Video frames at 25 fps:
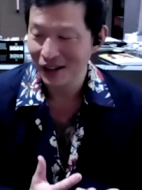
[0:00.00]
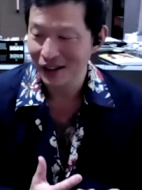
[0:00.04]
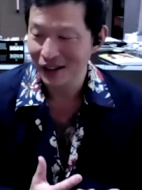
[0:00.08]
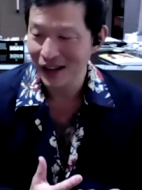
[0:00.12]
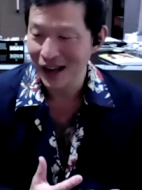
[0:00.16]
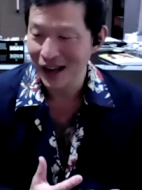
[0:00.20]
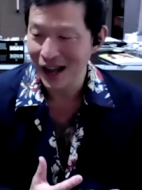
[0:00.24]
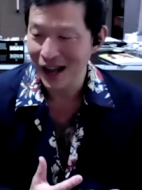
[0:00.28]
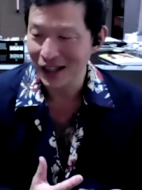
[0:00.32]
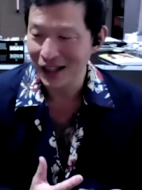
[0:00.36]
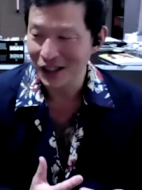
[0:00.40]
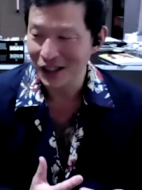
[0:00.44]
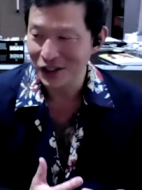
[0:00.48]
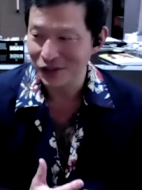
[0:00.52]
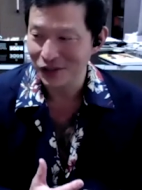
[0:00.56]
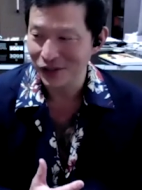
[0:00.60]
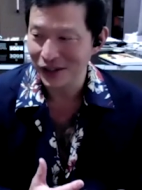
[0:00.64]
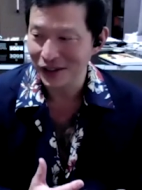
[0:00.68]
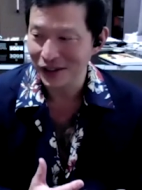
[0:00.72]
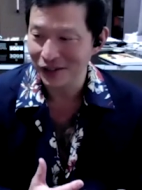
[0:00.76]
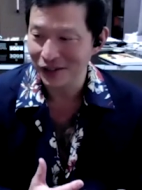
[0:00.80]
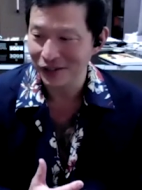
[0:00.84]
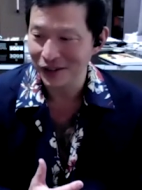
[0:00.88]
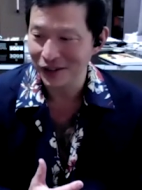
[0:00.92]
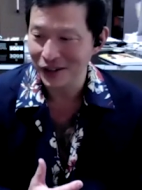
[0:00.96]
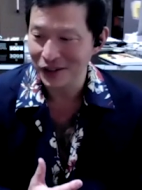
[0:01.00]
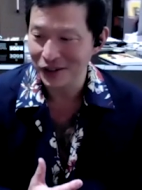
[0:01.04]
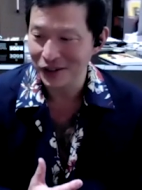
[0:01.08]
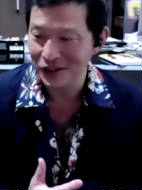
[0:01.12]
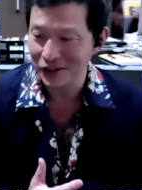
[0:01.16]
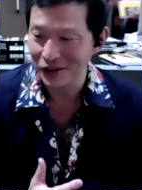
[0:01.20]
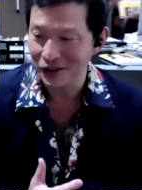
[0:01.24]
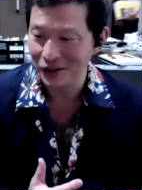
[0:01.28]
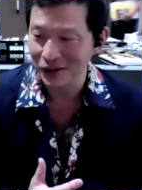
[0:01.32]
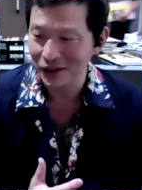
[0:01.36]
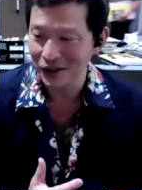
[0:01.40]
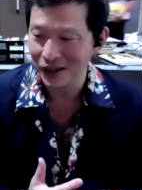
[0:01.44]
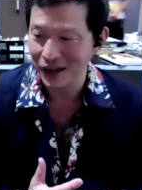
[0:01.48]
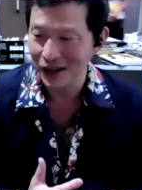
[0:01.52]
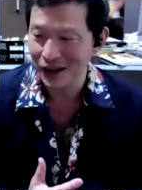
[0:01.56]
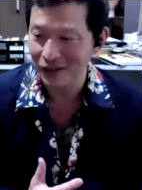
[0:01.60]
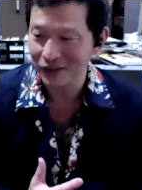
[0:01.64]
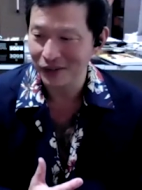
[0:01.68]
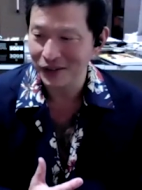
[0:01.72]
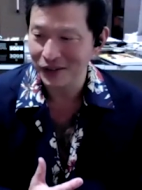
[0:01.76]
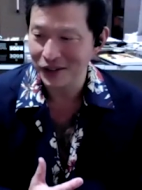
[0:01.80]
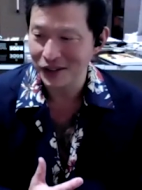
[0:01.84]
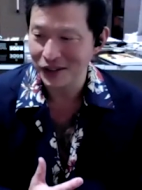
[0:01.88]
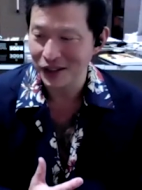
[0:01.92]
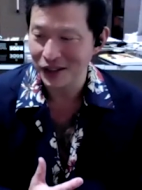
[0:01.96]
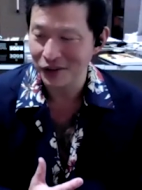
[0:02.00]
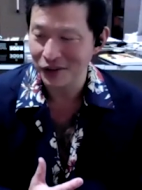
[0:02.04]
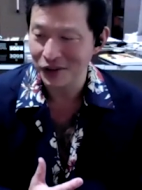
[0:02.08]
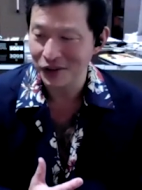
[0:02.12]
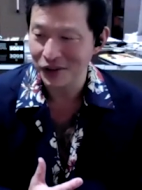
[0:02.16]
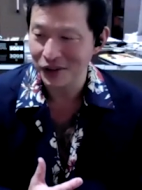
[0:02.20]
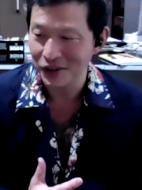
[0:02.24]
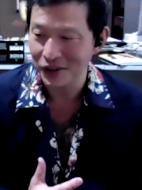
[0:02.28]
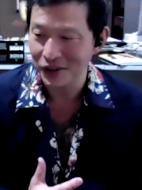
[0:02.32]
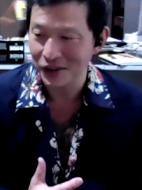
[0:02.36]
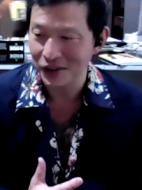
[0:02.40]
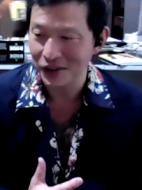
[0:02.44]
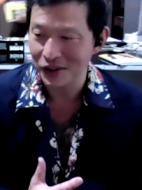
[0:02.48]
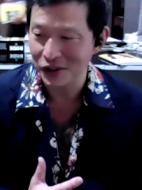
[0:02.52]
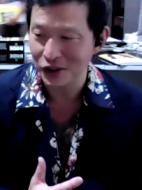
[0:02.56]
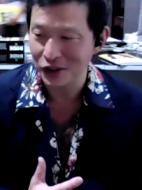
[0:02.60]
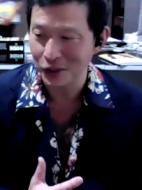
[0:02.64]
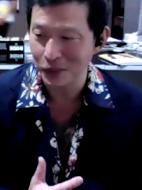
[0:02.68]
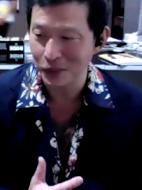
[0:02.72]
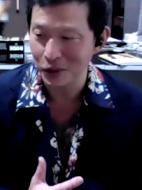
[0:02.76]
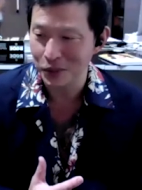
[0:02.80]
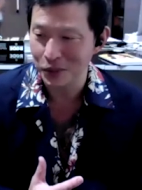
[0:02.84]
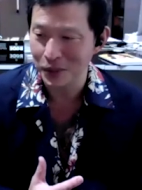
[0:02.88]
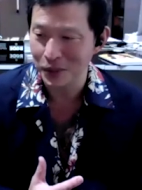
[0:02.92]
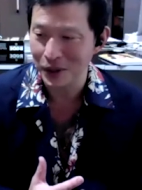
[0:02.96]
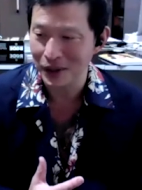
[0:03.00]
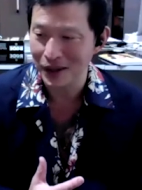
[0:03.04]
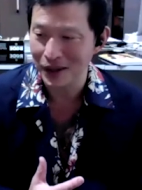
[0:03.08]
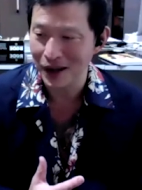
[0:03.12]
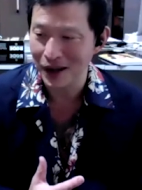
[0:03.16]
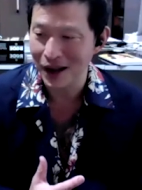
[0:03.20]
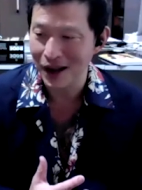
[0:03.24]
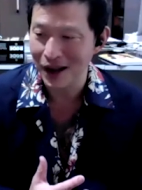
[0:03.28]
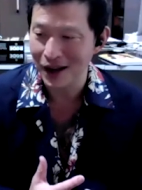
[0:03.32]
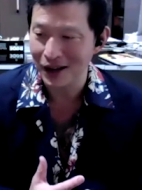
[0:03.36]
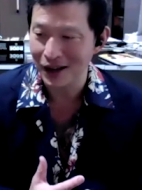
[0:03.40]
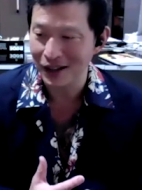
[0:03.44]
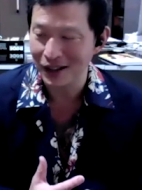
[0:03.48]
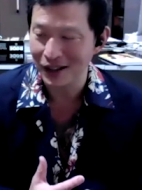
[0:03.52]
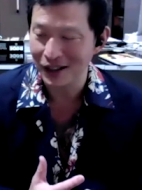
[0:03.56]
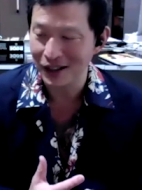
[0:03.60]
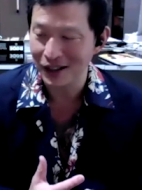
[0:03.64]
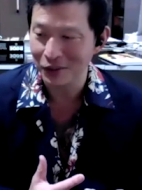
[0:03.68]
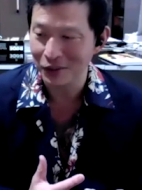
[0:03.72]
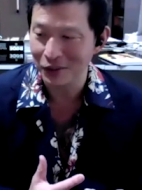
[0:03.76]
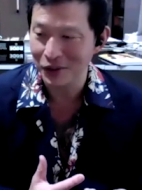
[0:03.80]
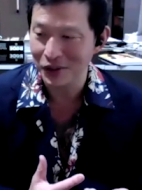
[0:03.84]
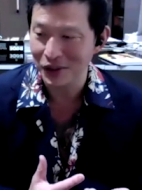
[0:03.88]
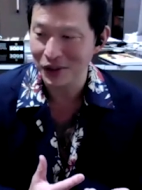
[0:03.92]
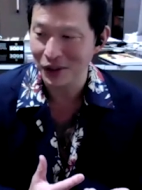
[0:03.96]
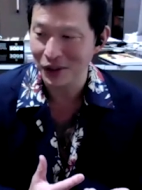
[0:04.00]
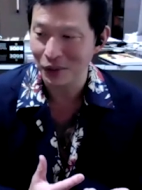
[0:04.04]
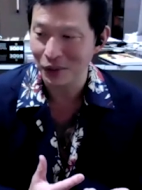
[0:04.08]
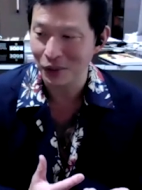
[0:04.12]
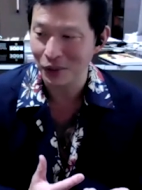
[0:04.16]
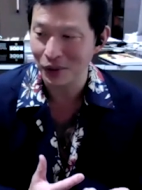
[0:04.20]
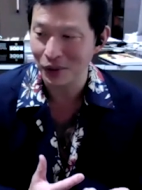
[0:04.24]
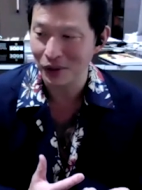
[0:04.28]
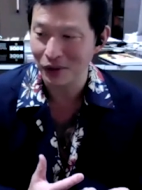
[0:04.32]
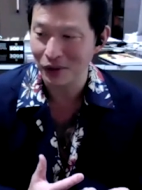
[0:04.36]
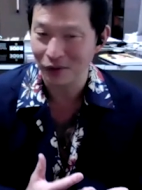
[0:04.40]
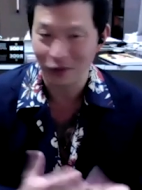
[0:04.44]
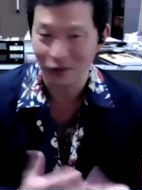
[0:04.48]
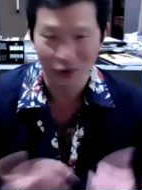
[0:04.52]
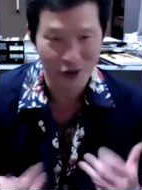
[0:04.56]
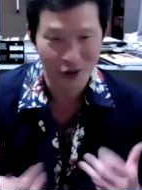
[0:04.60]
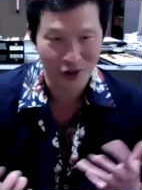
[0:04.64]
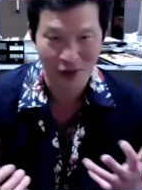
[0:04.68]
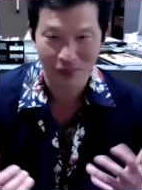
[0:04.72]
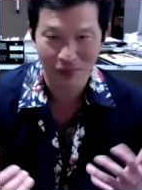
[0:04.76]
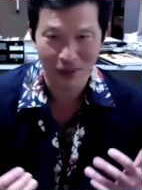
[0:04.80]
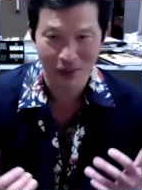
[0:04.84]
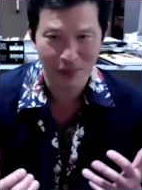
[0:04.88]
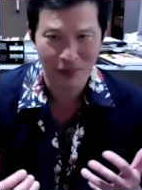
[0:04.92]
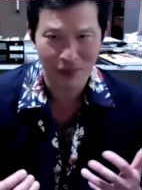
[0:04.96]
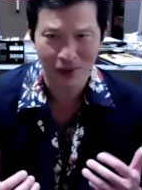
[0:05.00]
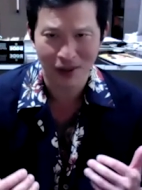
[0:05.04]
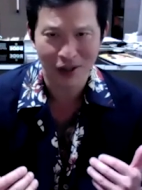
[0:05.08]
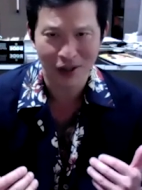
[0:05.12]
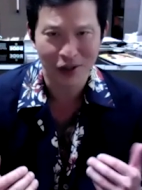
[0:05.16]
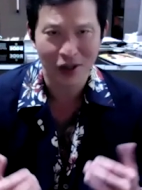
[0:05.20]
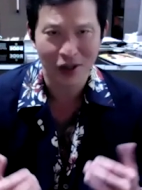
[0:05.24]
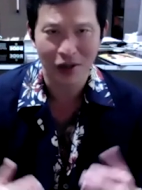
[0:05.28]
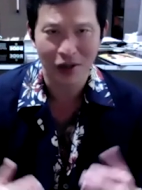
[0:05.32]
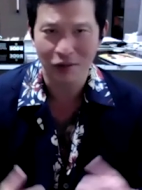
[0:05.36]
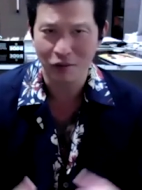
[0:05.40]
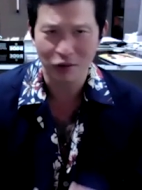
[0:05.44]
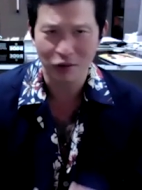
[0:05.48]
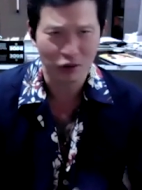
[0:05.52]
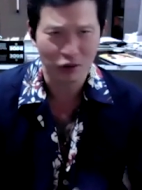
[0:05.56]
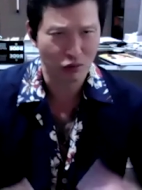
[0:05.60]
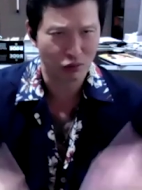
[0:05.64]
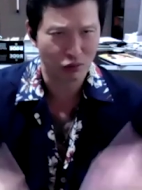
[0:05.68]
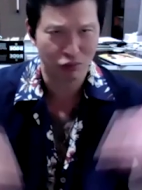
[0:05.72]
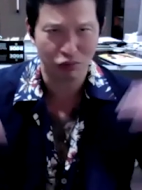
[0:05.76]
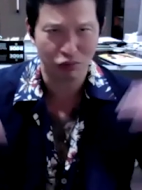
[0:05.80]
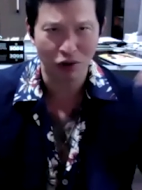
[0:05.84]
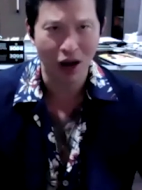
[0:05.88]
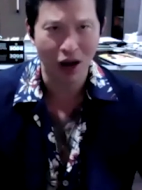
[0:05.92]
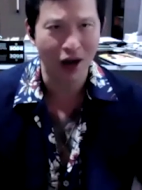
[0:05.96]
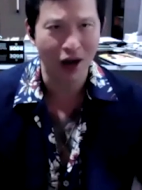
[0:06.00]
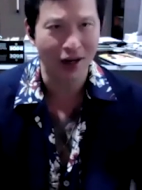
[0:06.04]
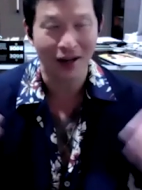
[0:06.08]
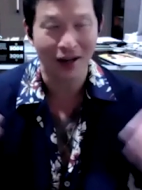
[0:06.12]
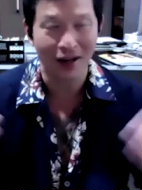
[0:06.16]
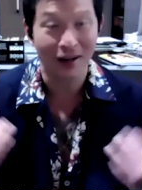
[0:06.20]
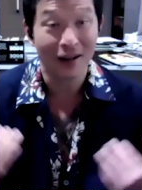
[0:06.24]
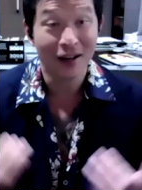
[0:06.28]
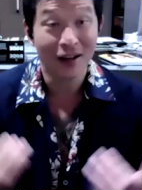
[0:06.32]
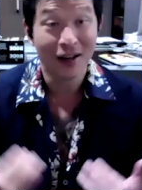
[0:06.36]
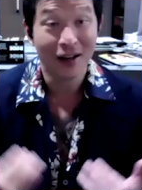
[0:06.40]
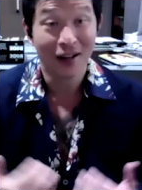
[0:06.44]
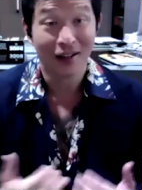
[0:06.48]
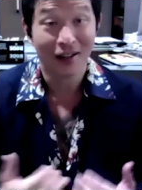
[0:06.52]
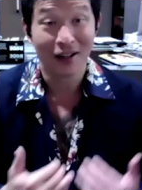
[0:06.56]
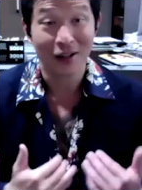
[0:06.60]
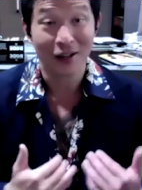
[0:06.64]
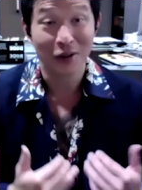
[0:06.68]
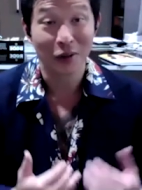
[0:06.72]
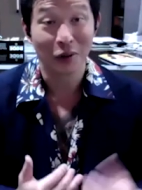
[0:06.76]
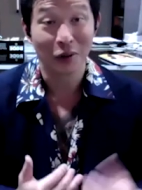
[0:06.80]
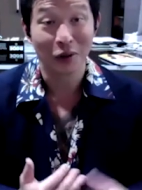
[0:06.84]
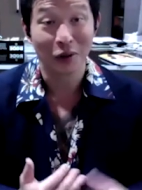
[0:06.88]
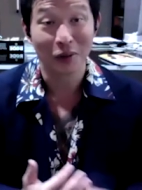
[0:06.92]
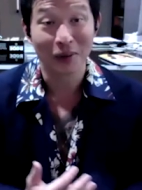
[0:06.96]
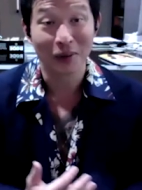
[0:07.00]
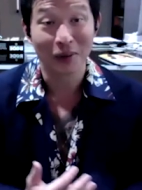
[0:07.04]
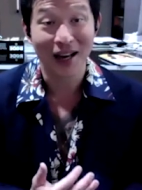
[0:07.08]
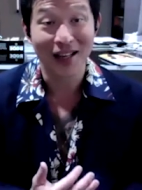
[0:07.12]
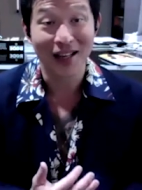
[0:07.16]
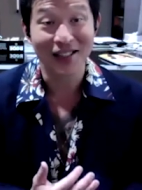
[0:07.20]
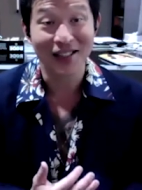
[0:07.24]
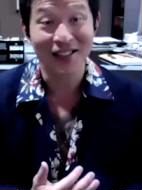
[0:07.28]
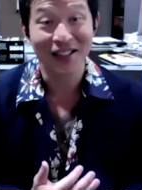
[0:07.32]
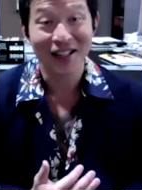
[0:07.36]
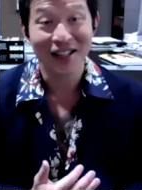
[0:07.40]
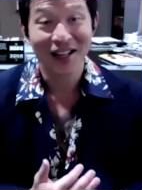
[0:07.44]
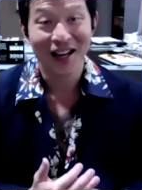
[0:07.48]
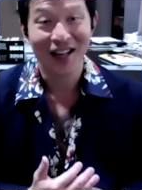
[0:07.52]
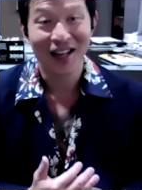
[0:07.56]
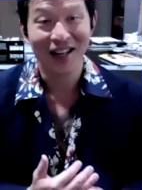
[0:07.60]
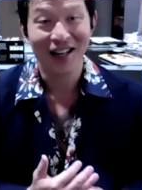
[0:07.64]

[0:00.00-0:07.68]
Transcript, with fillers: I think Alex Fekovich, who I have to say was a, a, super smart guy, he was like one of the first young people I saw that was just rocking my shoulder pads.